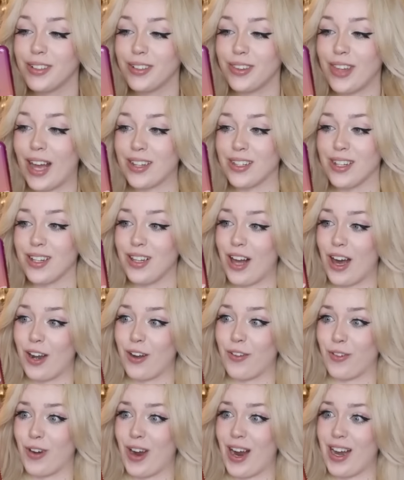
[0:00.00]
That's a lot
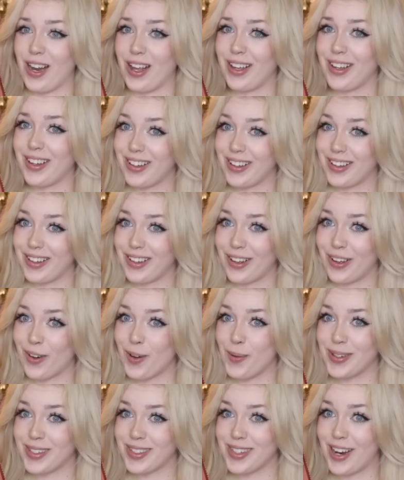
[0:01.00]
of writing. I
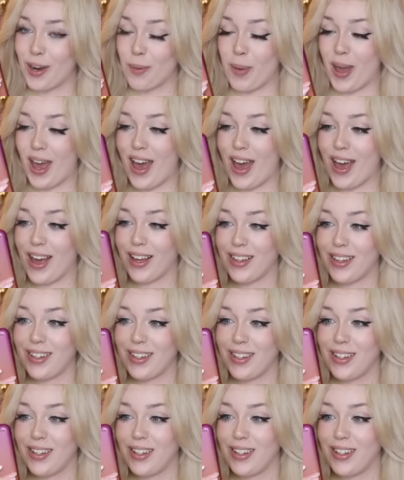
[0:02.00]
hope it's not a pack.